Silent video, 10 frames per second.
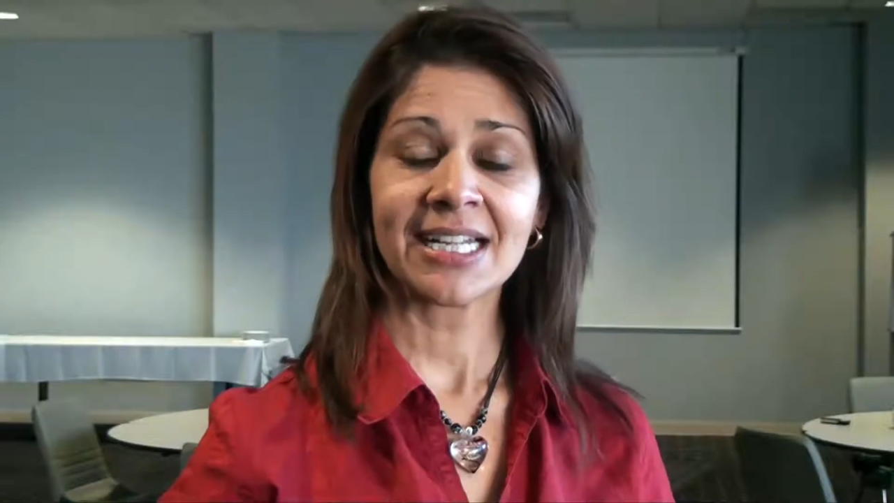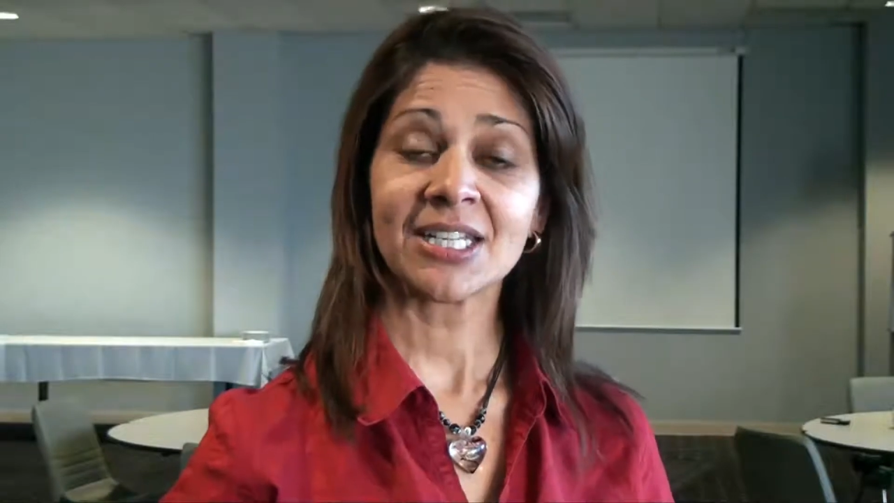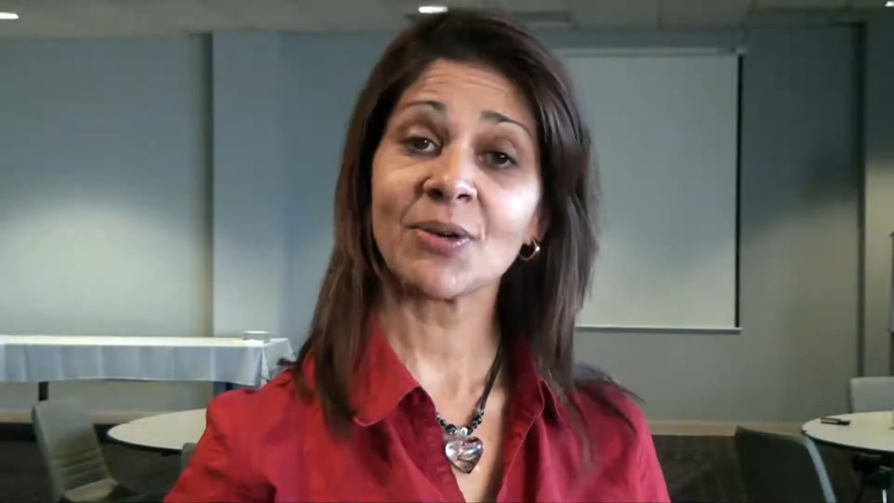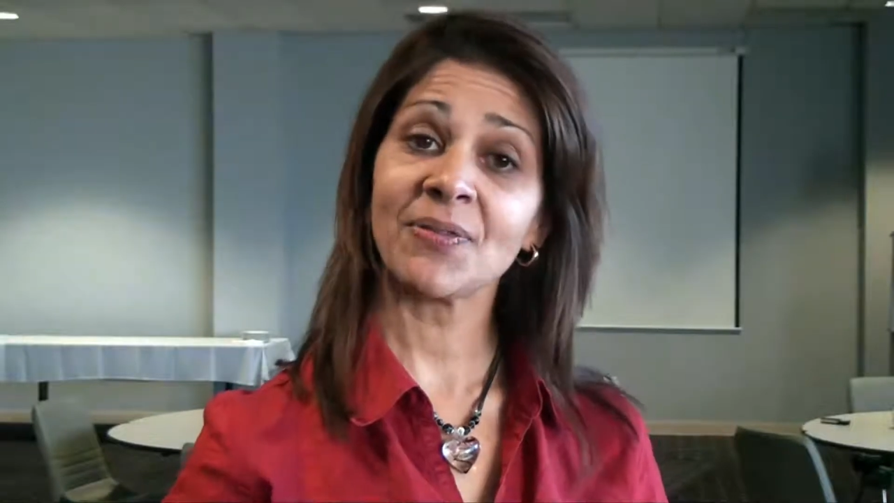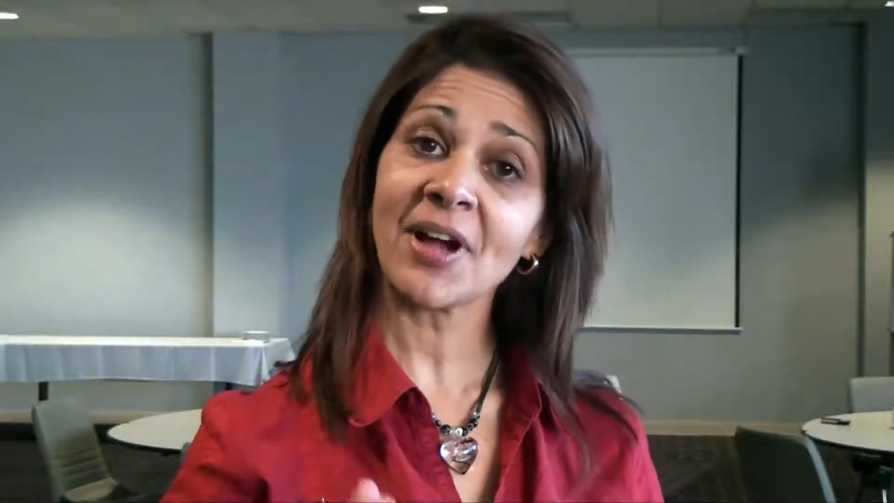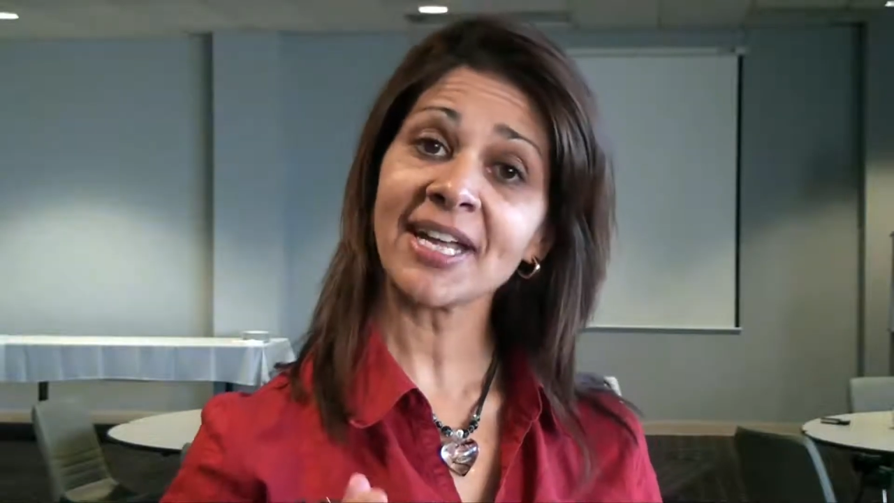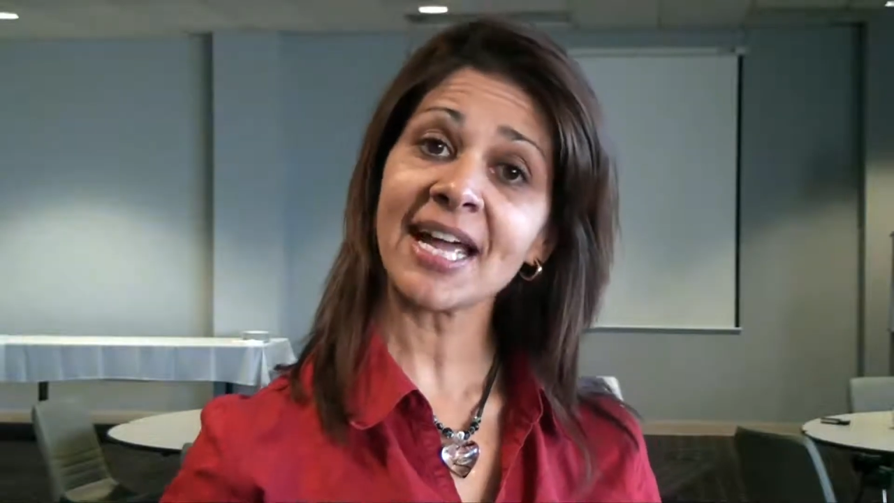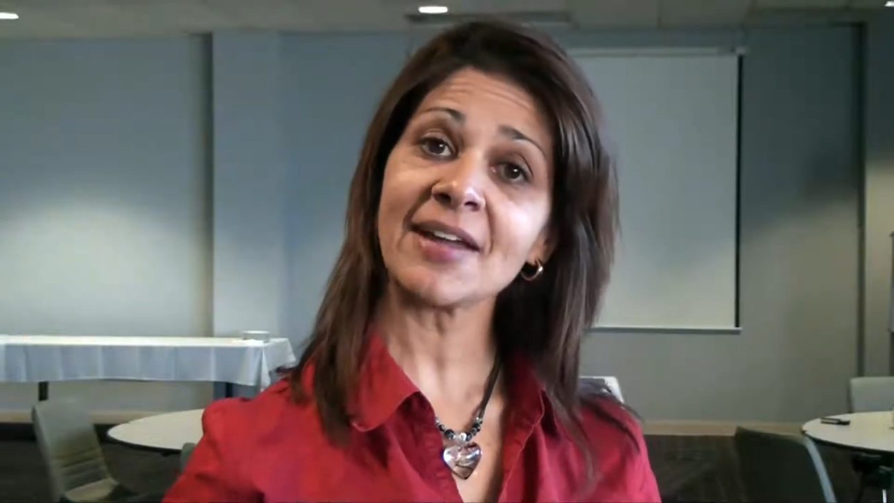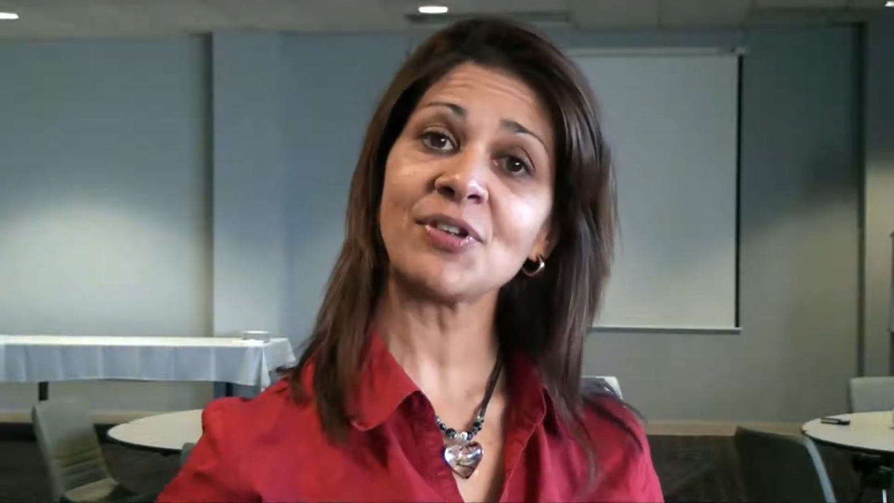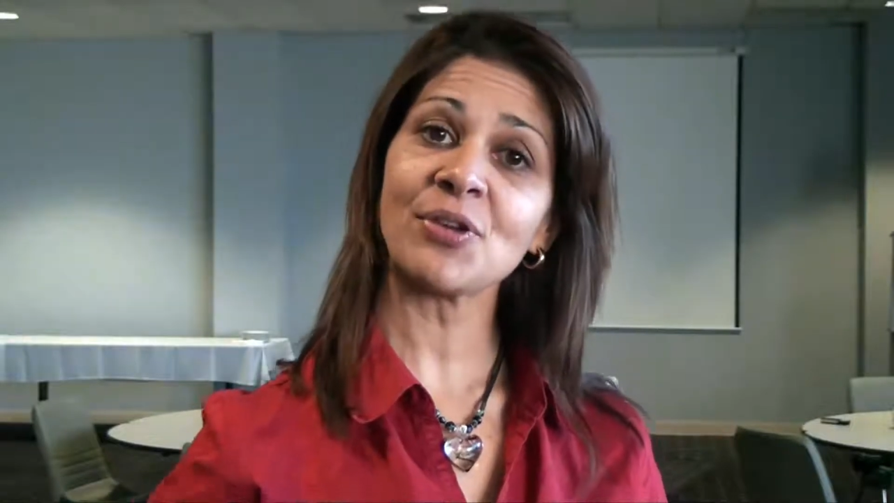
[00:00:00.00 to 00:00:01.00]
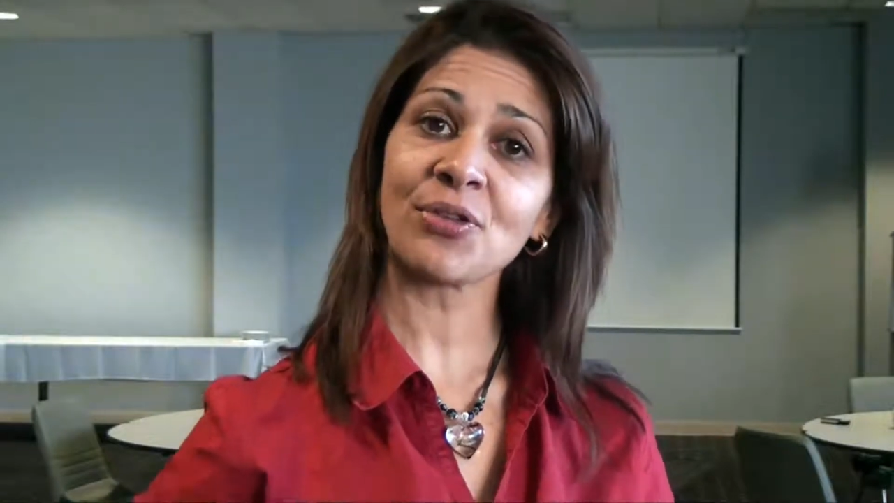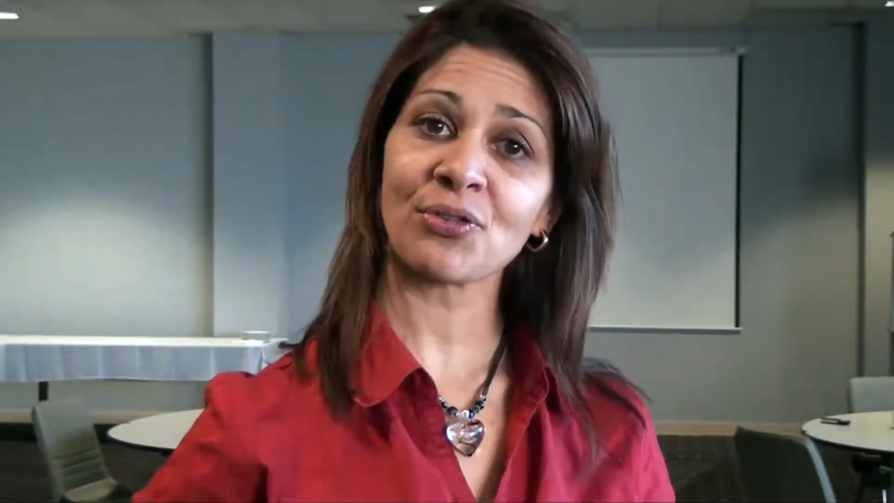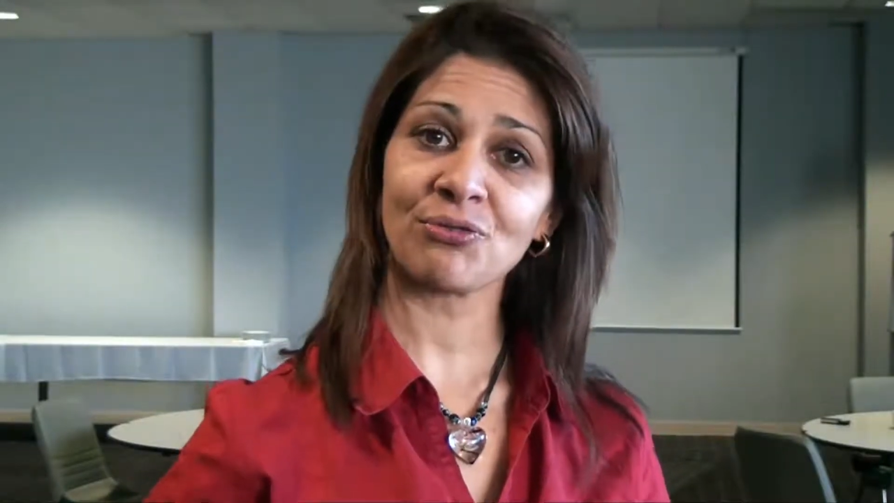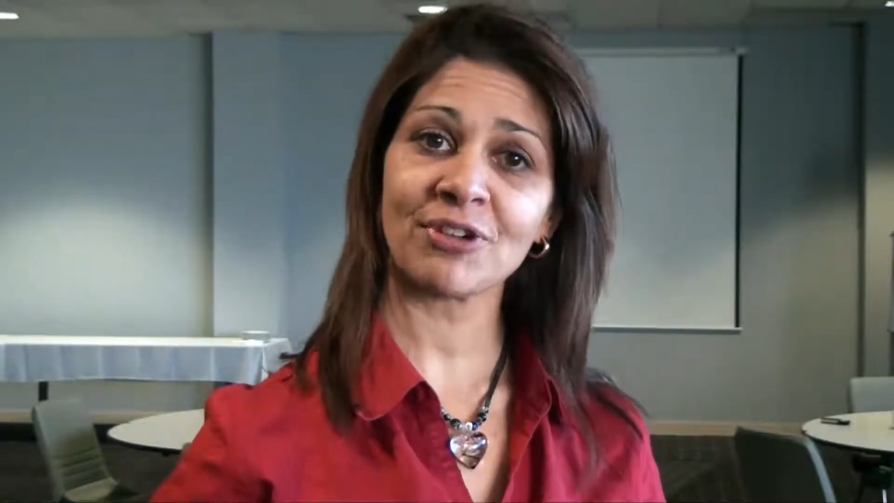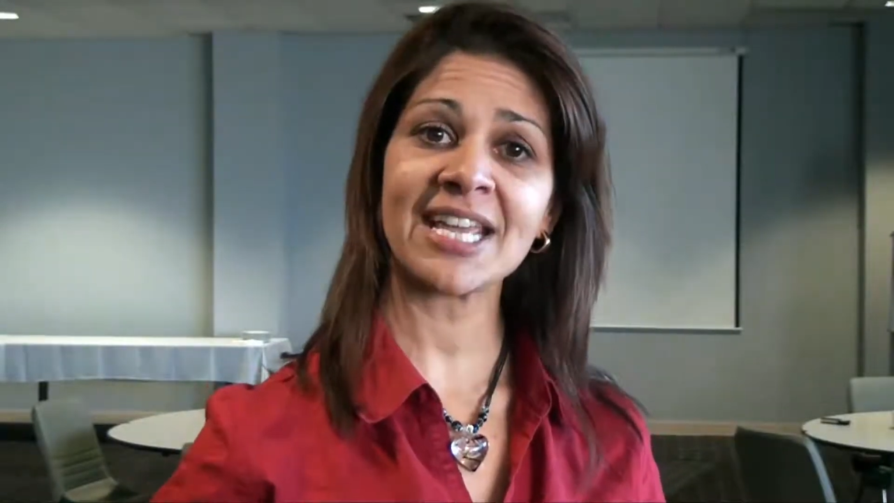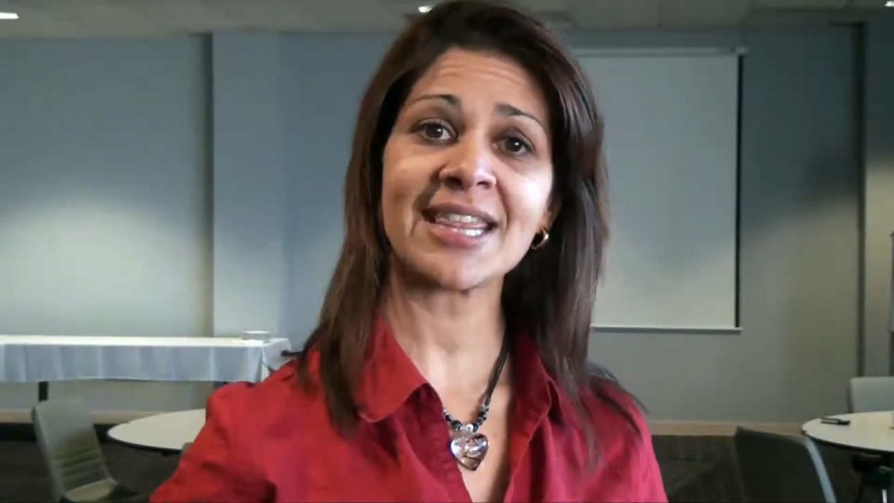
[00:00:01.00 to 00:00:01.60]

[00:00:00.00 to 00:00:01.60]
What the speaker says: So if I gave you 3